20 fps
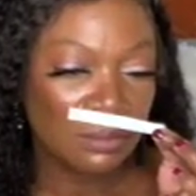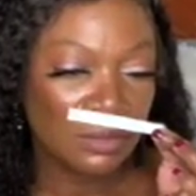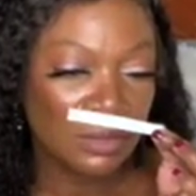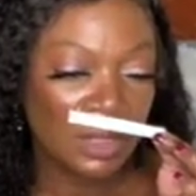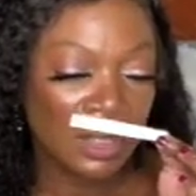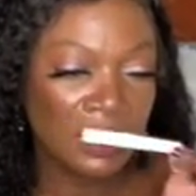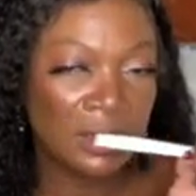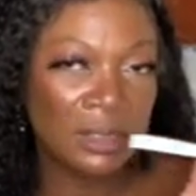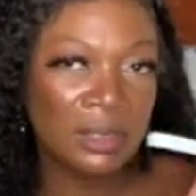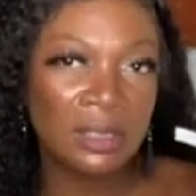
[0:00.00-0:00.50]

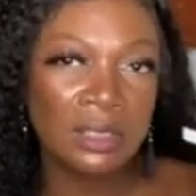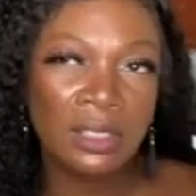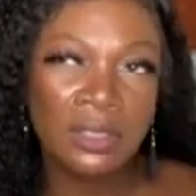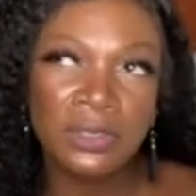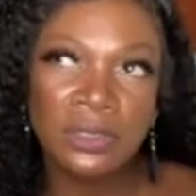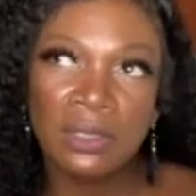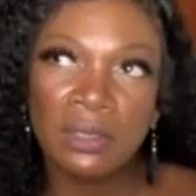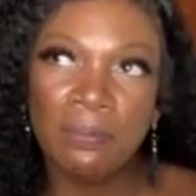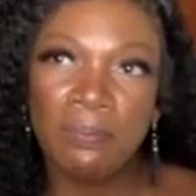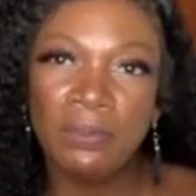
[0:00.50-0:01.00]
It's such
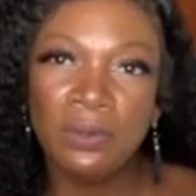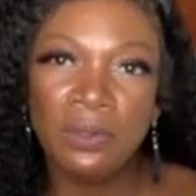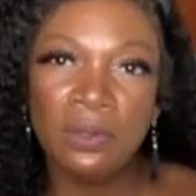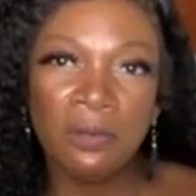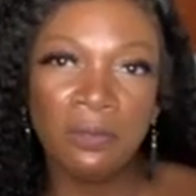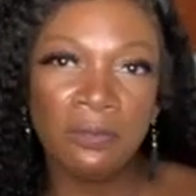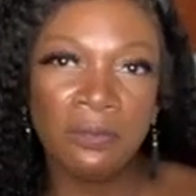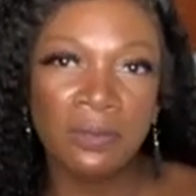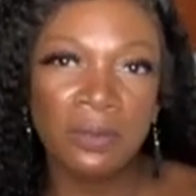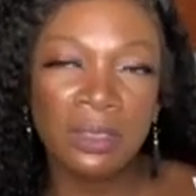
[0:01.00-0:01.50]
a
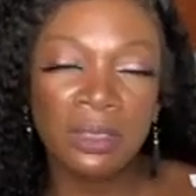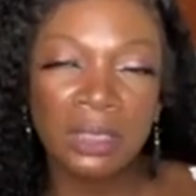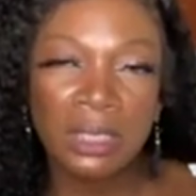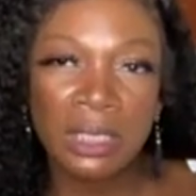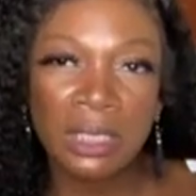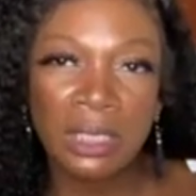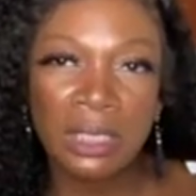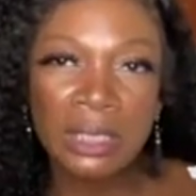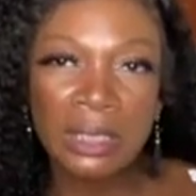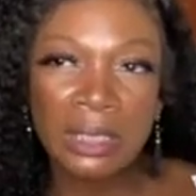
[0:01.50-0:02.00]
beautiful,
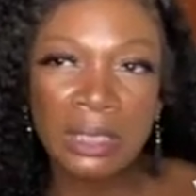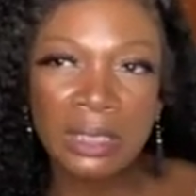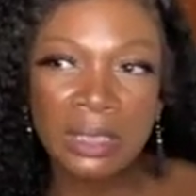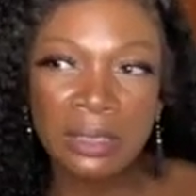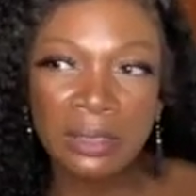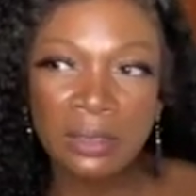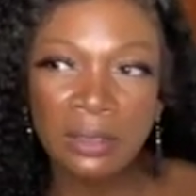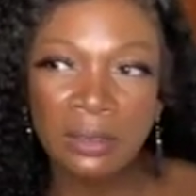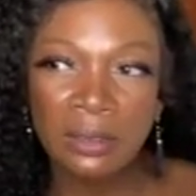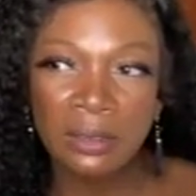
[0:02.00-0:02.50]

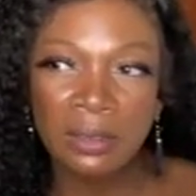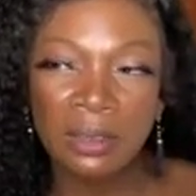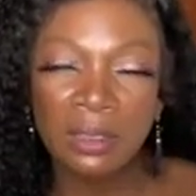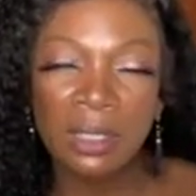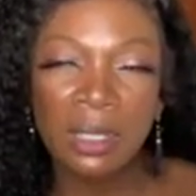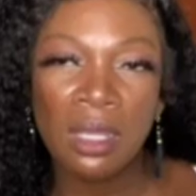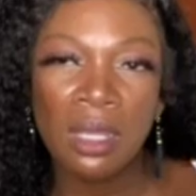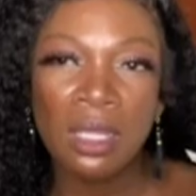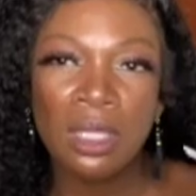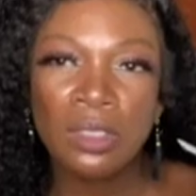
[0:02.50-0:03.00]
clean,
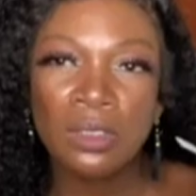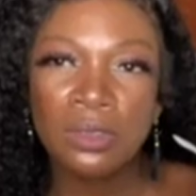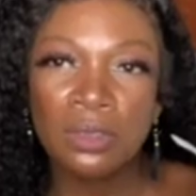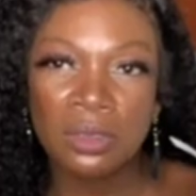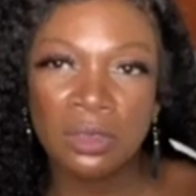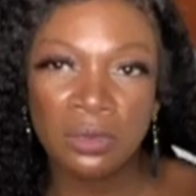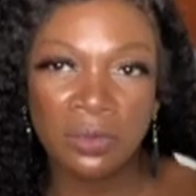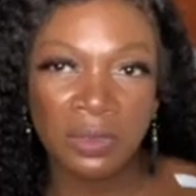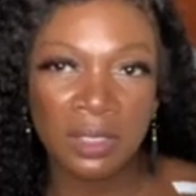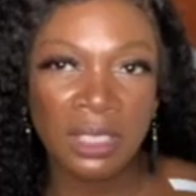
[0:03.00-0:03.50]

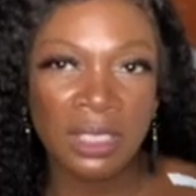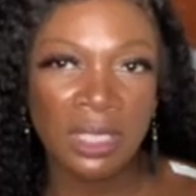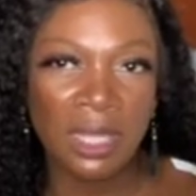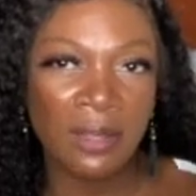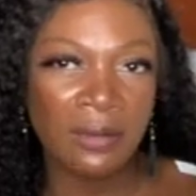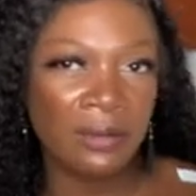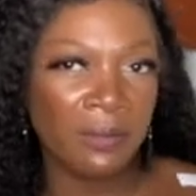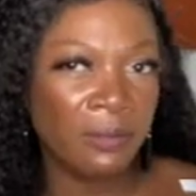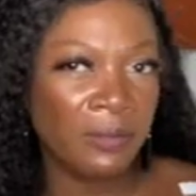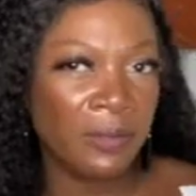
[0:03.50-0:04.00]
straight out
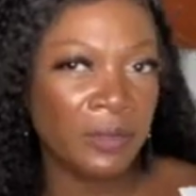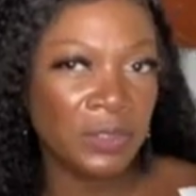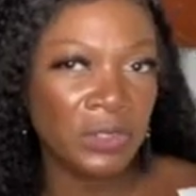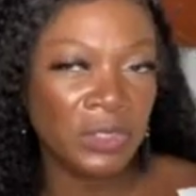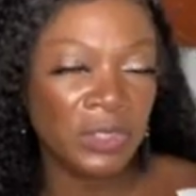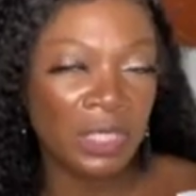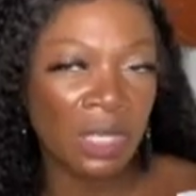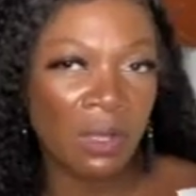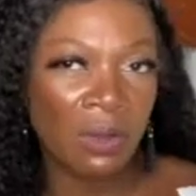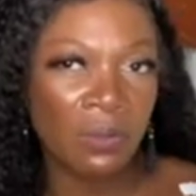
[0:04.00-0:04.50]
of the
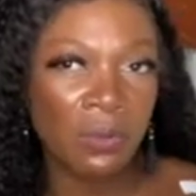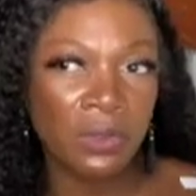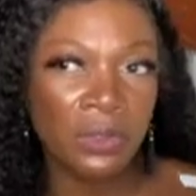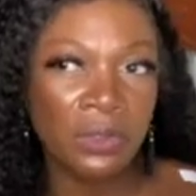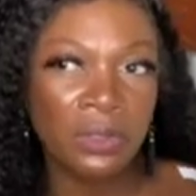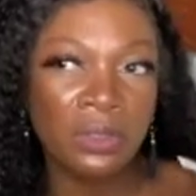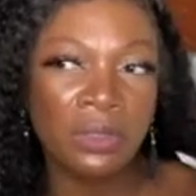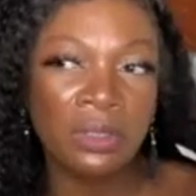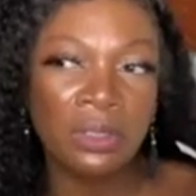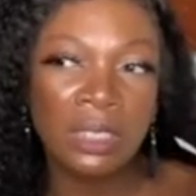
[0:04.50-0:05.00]

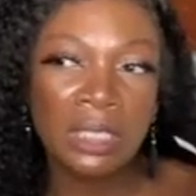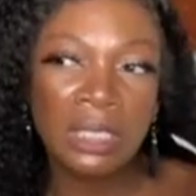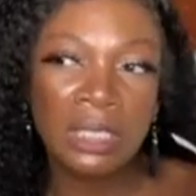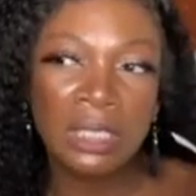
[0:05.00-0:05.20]
shower